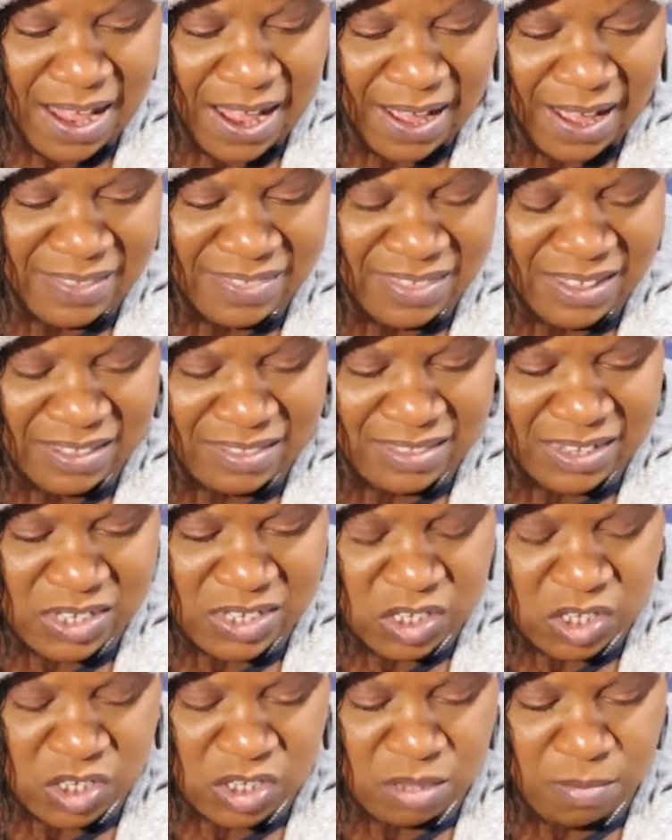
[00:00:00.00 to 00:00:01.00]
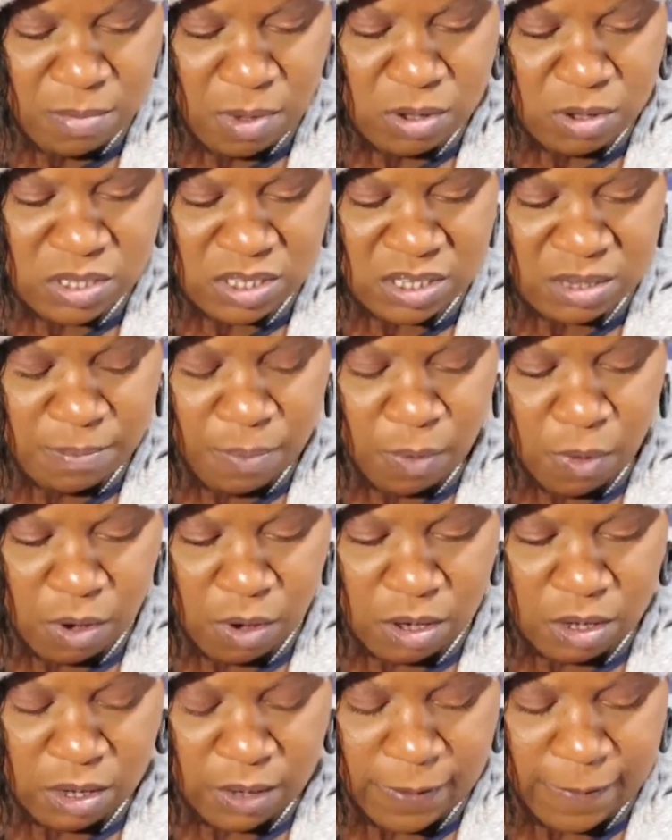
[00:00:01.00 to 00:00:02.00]
I think this is the most
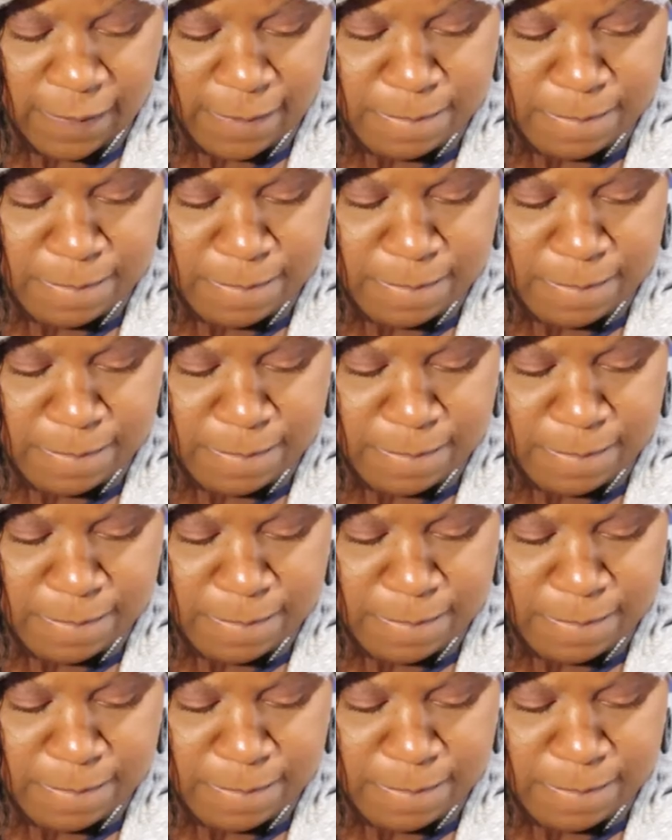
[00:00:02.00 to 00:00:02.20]
important.